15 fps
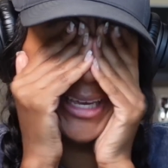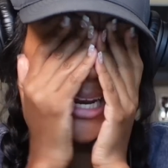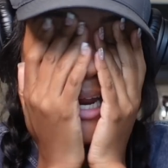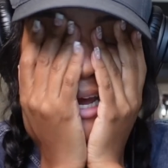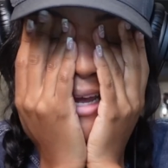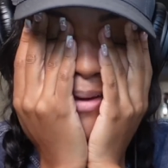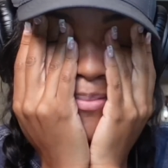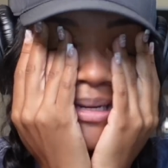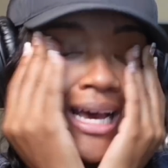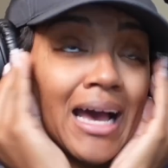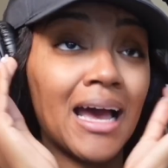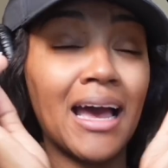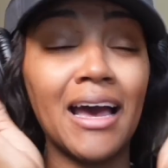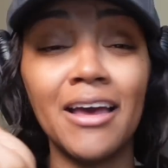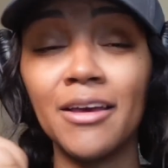I
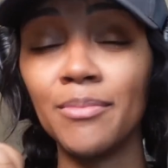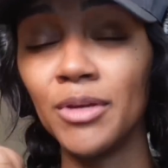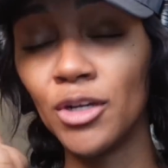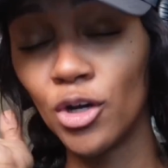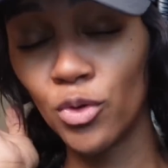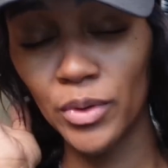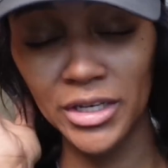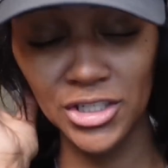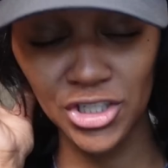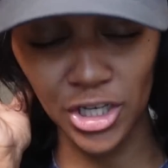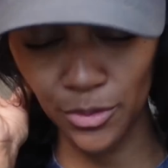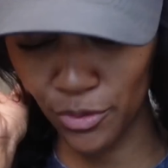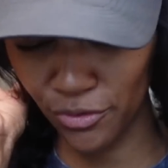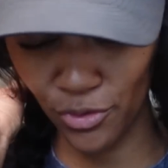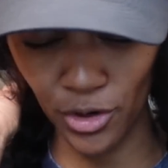am in no way, shape,
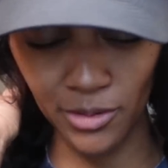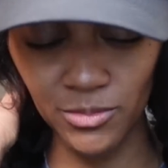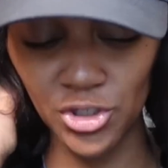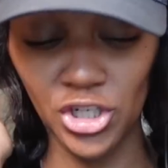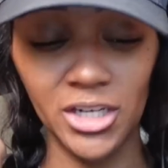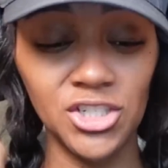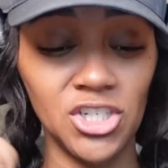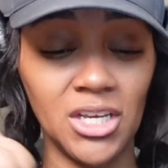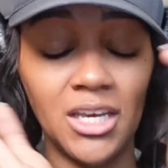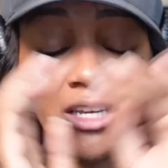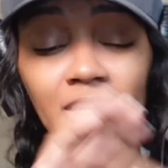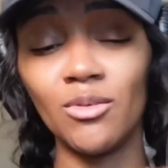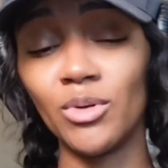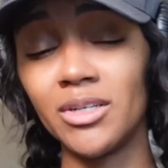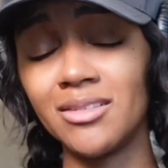or form judging
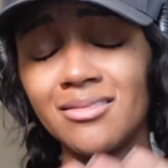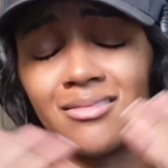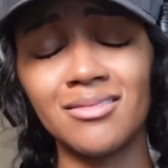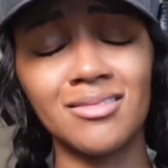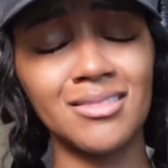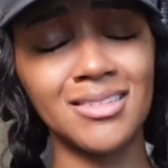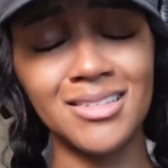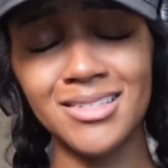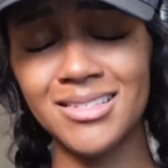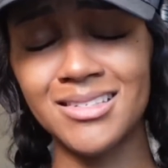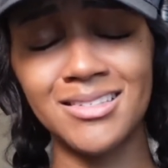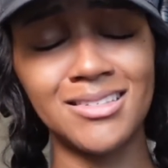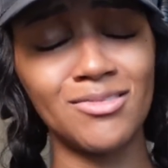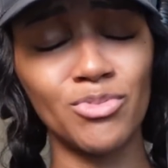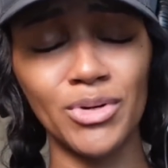anyone. This
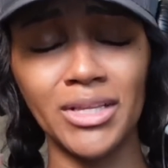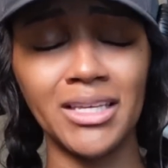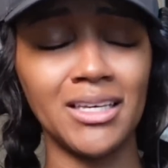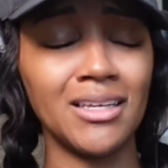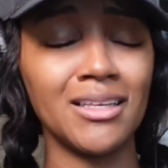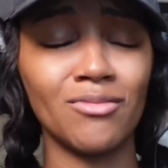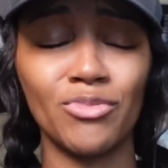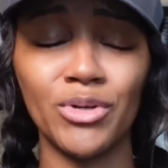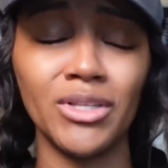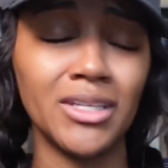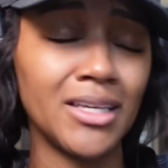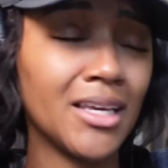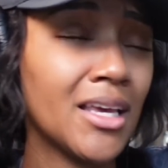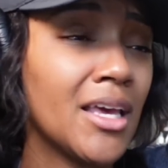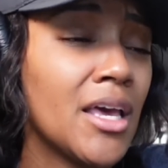really,
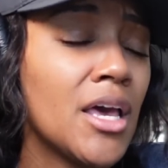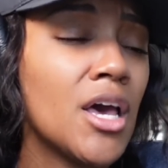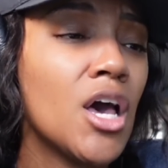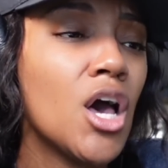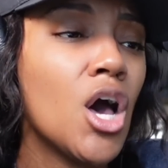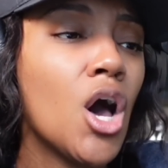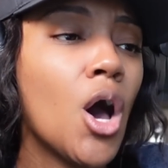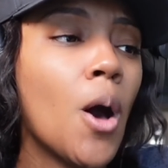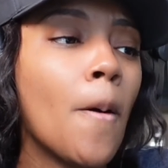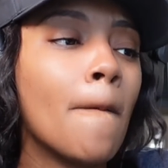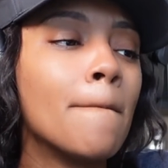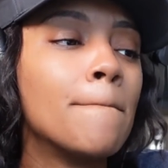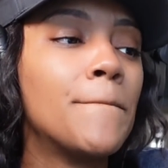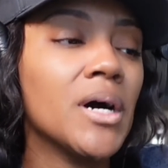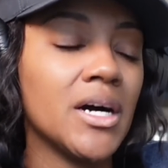really.
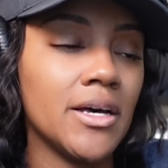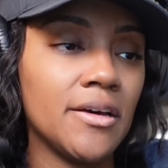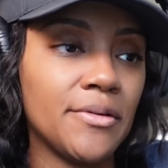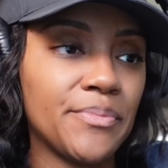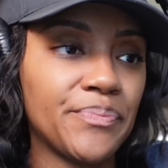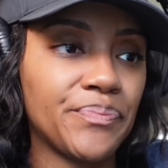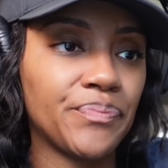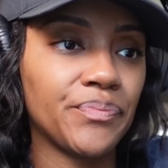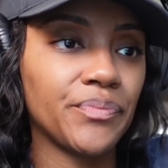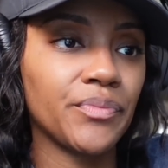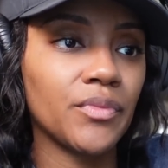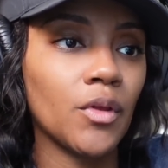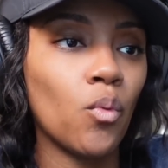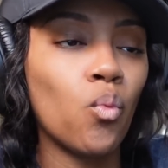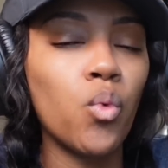But
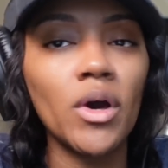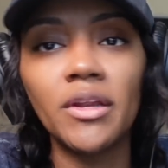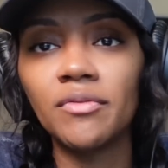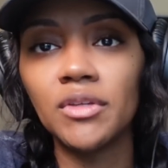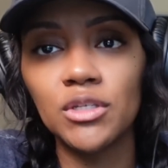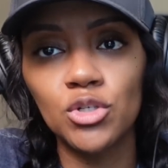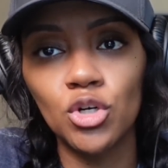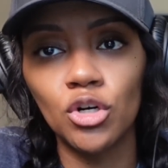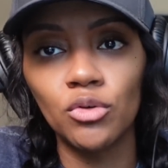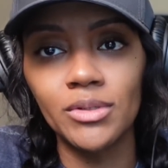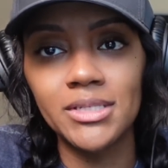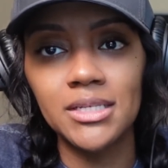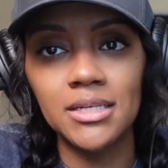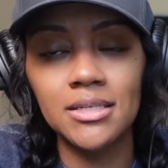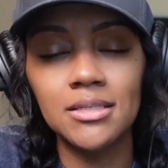what if this girl was
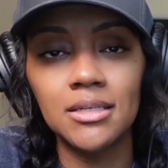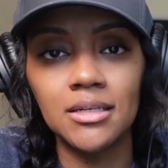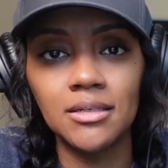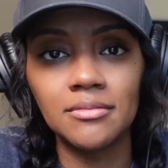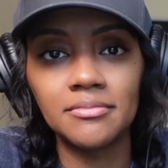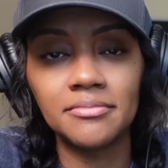16?